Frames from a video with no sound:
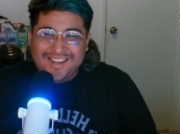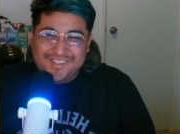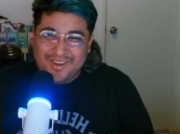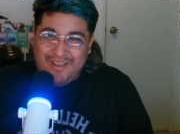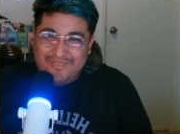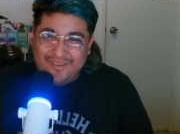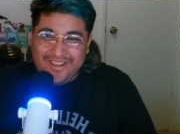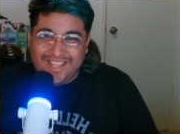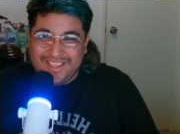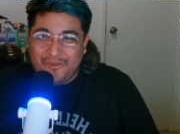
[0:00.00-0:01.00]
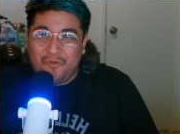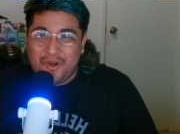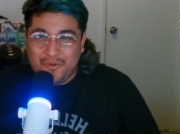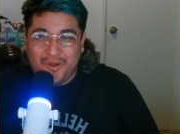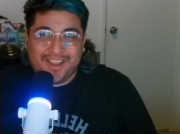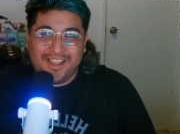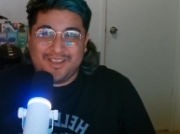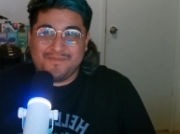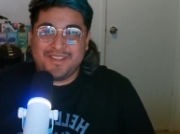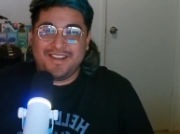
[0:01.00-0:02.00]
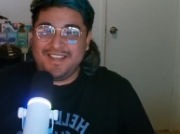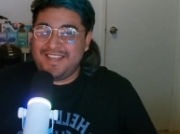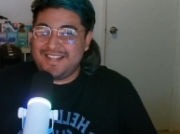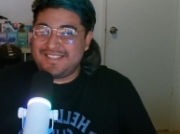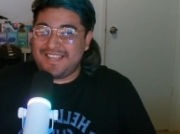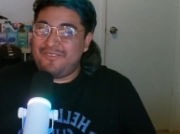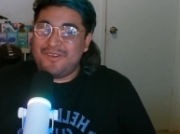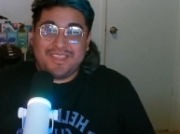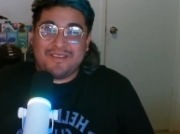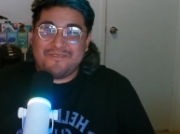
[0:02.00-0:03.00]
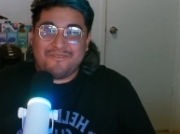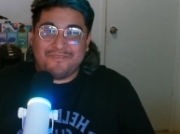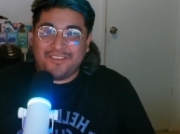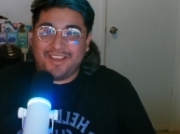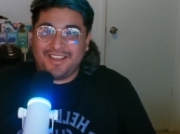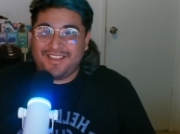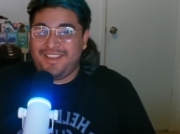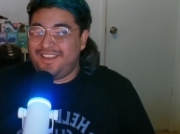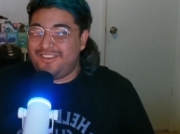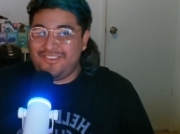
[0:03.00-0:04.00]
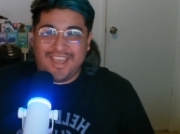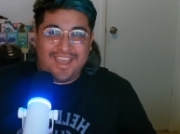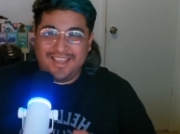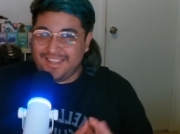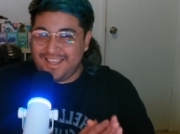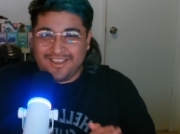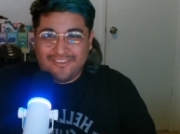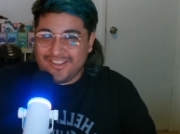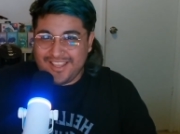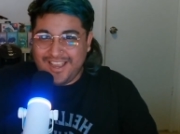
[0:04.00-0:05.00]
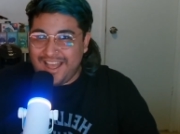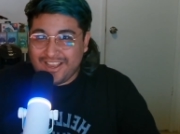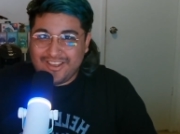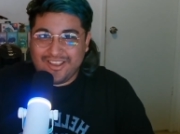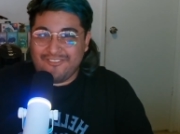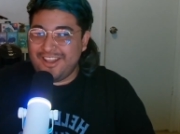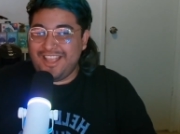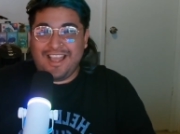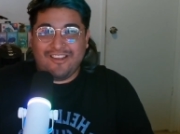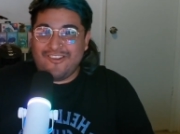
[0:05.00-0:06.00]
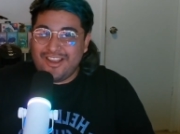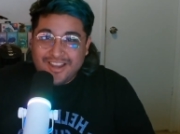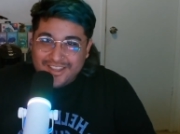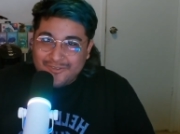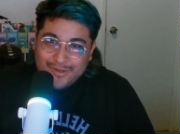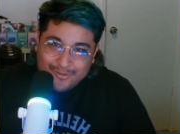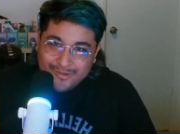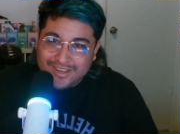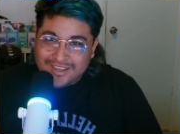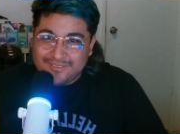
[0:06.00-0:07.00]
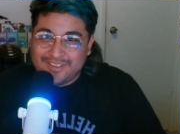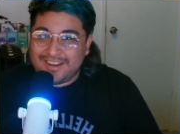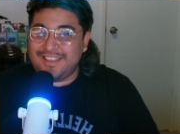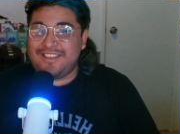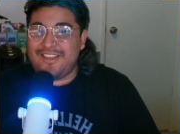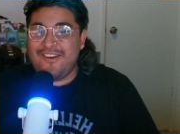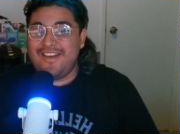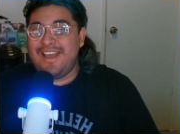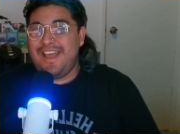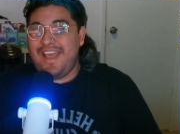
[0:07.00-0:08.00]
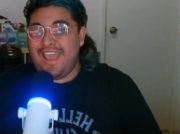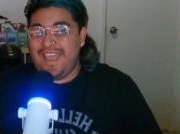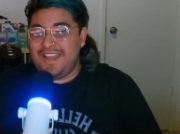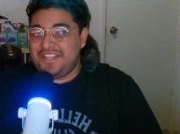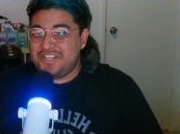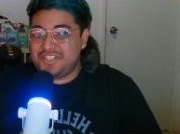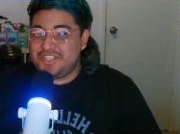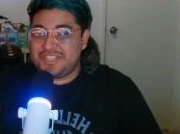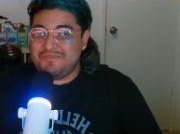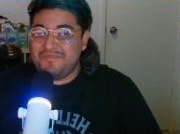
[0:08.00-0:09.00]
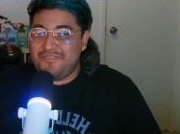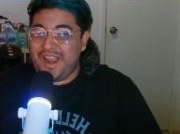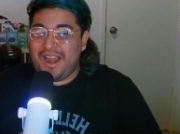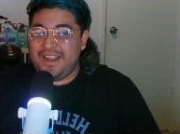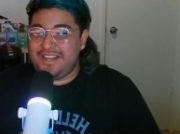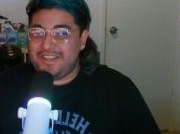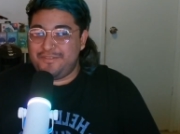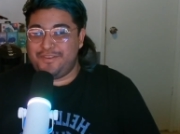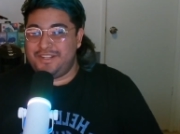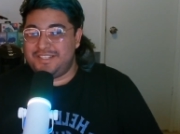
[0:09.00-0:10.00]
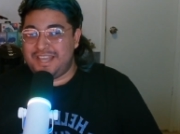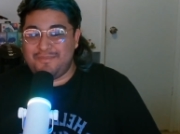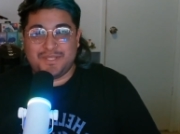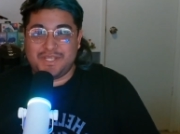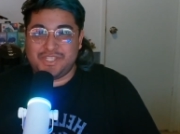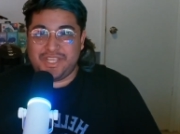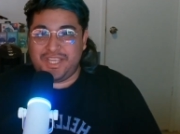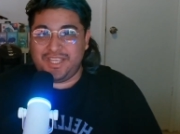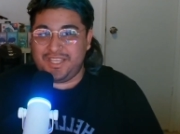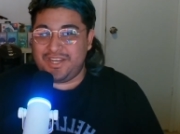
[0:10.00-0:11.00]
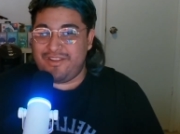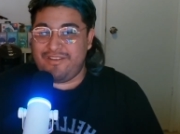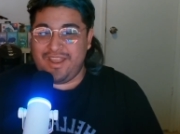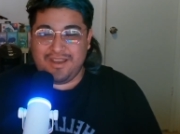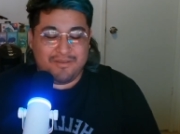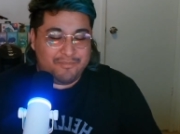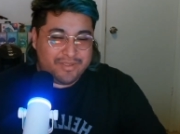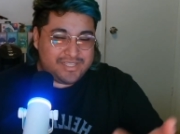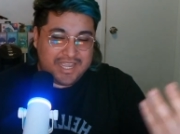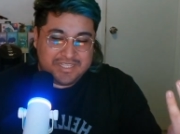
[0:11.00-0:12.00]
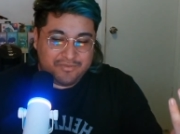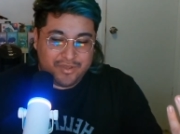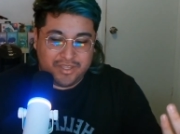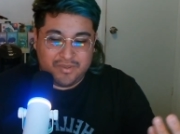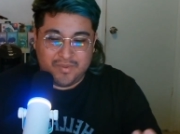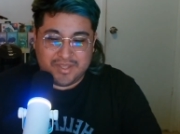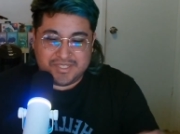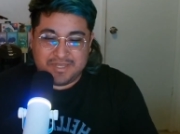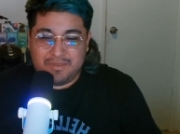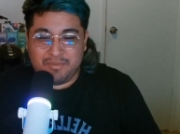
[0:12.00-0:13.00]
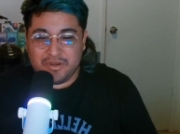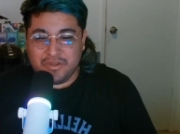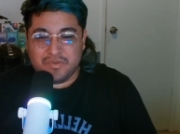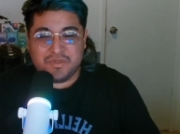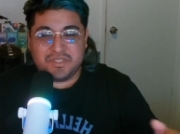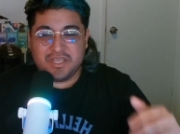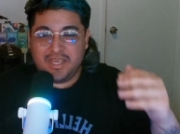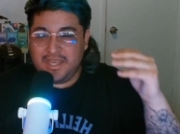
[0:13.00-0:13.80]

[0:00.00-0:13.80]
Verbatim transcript: drama within the woodworking community and it's like what the fuck okay like what they got cooking what do they got going on in the woodworking community you know and there's just very different types of shit you know and besides of what you uh, see me produce